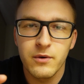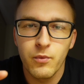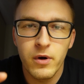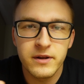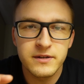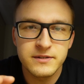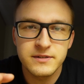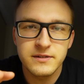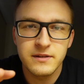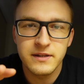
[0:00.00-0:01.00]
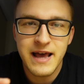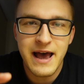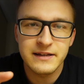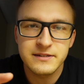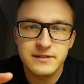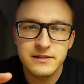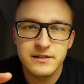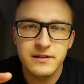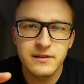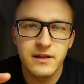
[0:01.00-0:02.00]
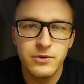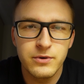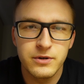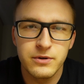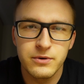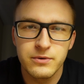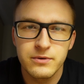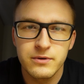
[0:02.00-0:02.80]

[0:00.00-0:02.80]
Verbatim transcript: What is the task that you can do?